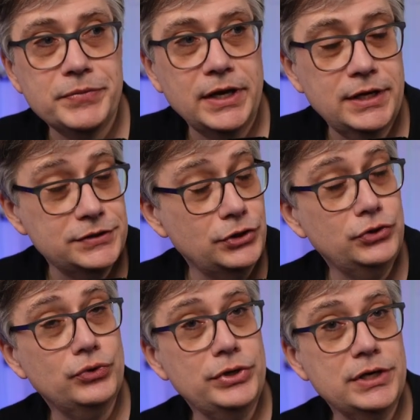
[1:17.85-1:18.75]
In case you're
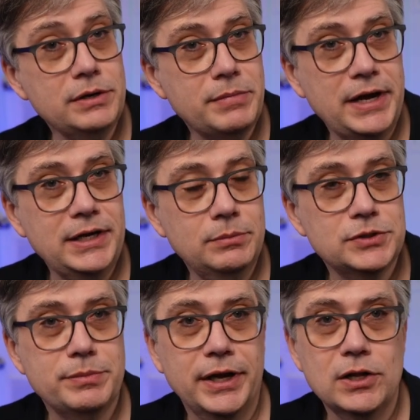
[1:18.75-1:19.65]
new here, my name
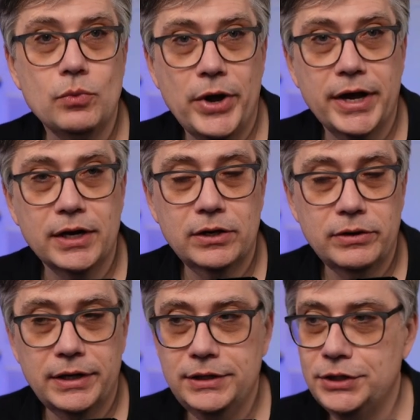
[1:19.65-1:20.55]
is Michael Wagner.
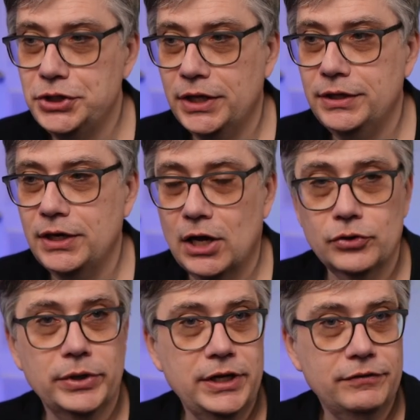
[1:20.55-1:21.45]
I teach at the
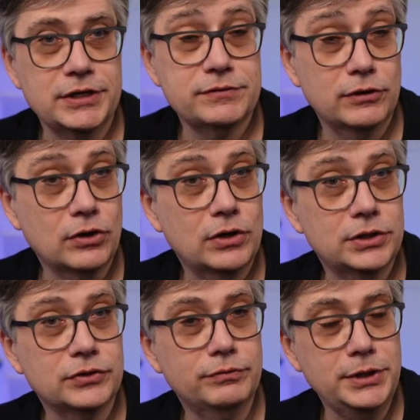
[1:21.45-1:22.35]
Antoinette Westphal
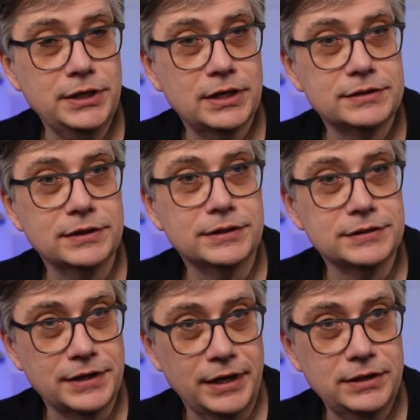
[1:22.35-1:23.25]
College of Media Arts and
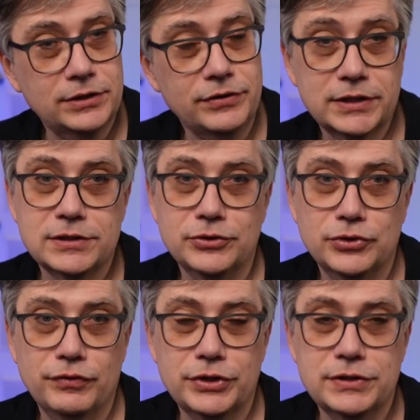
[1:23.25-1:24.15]
Design at Drexel
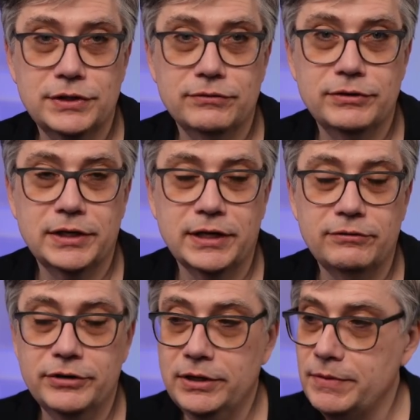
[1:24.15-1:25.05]
University in
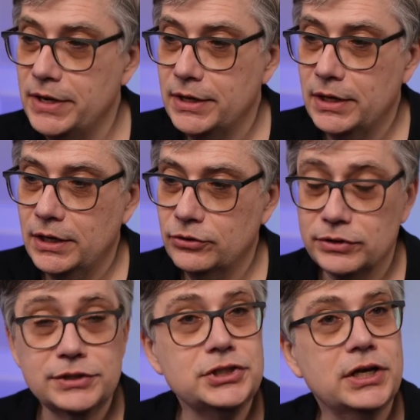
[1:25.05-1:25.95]
Philadelphia. And
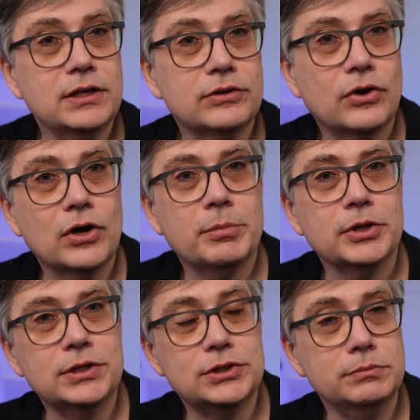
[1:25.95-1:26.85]
on this channel, I talk
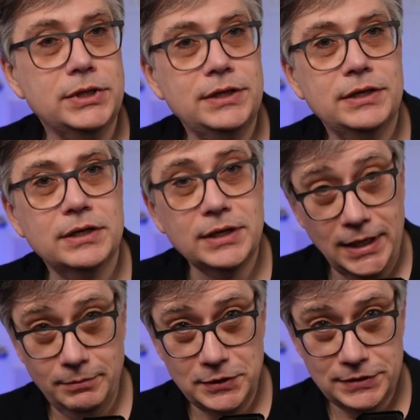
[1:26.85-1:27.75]
about digital media,
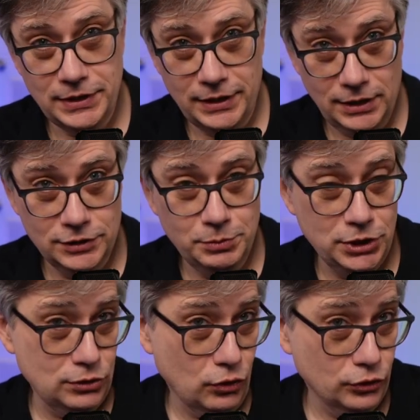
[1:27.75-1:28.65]
game design, and
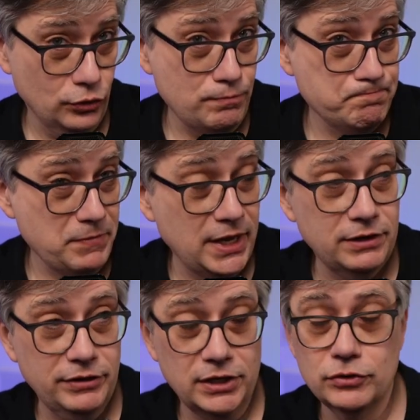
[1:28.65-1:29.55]
spatial audio. And
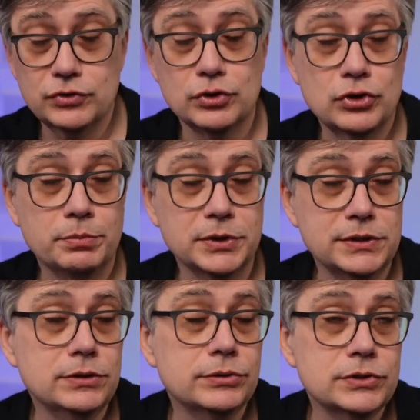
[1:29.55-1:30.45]
if any of those topics
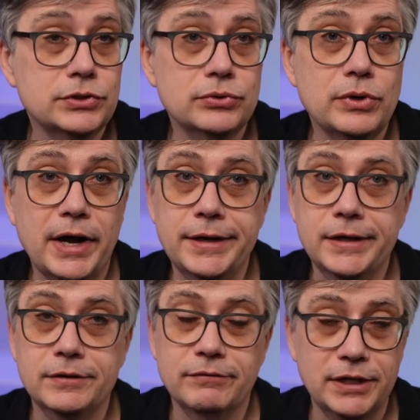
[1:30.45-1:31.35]
interest you, I
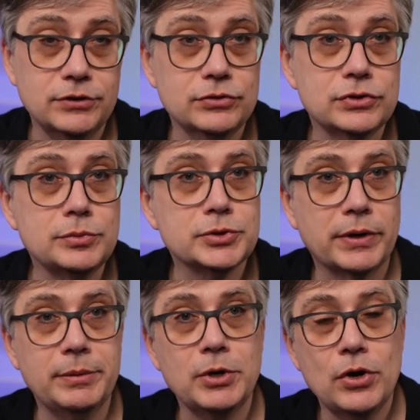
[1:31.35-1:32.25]
invite you to
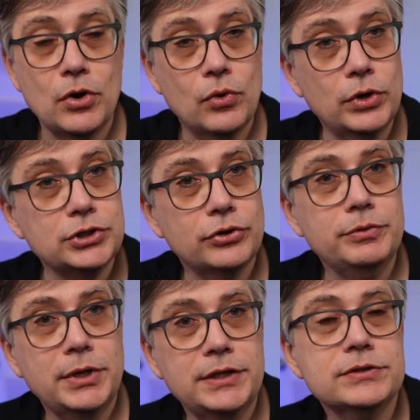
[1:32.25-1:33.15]
subscribe or
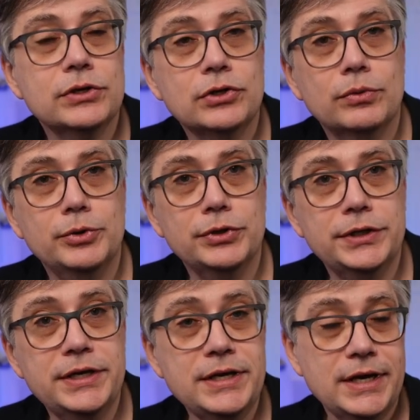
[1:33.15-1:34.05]
join my Discord
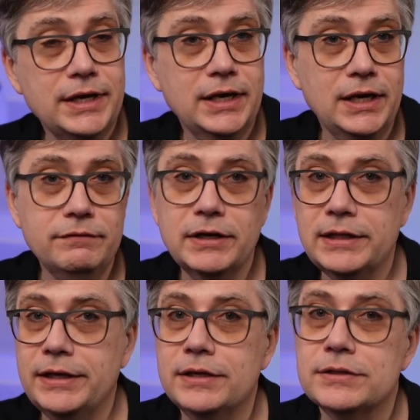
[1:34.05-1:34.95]
community. that
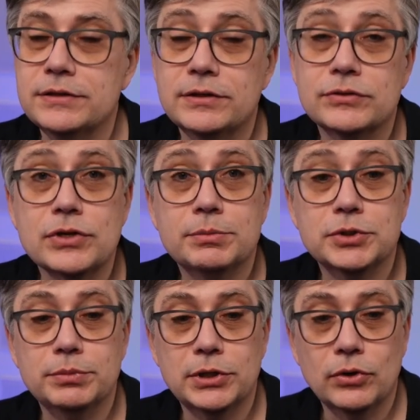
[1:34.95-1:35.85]
link is in the
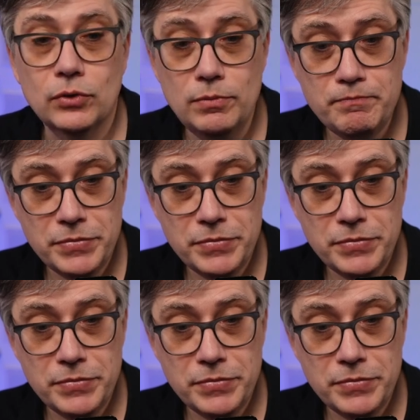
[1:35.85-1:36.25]
description below.